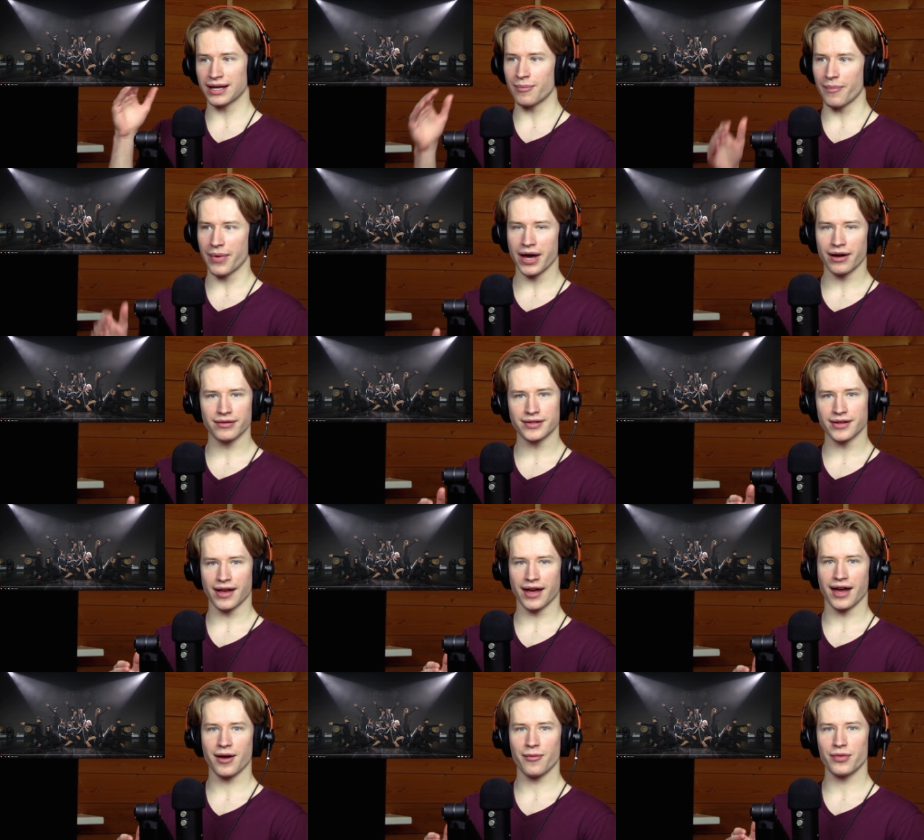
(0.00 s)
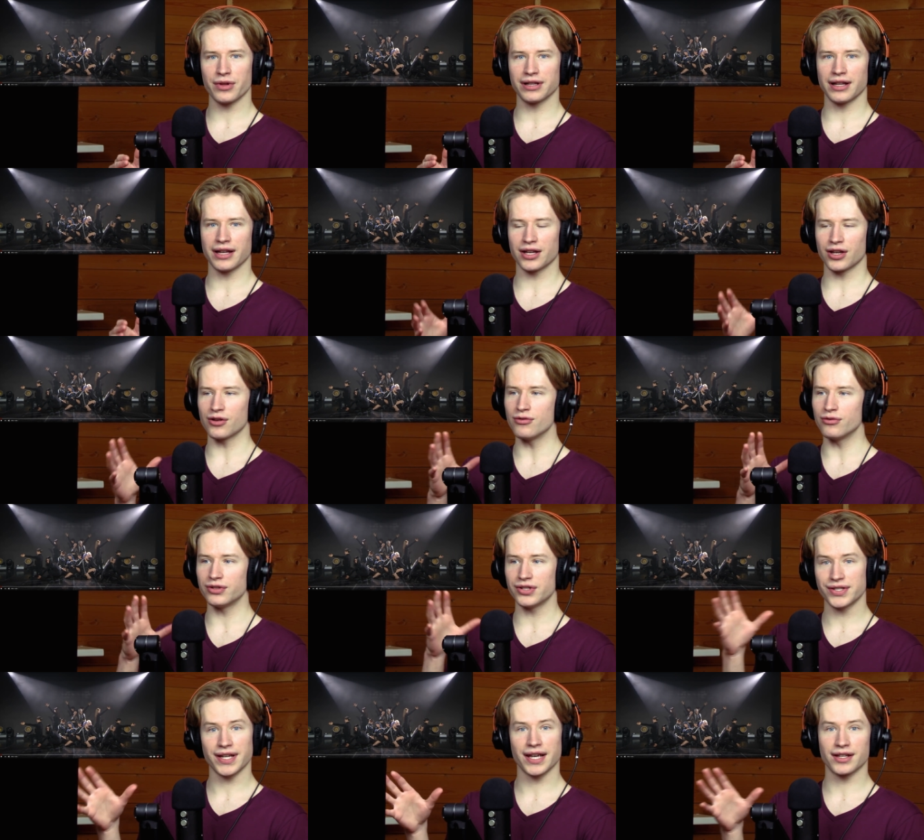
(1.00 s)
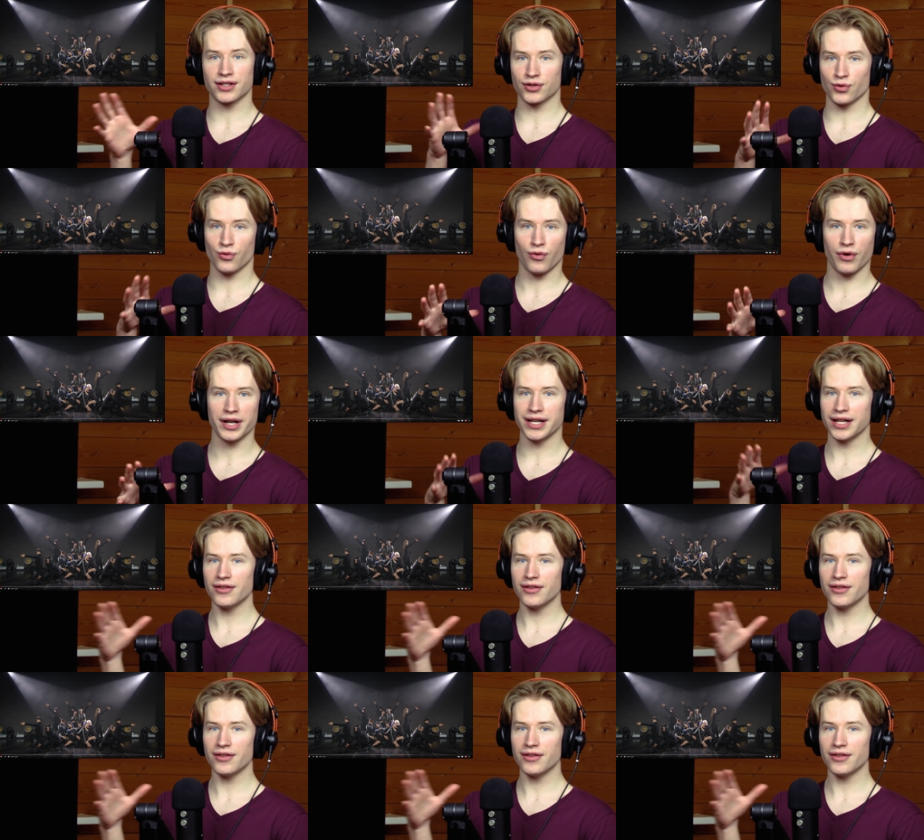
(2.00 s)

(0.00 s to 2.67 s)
about to happen like who sings what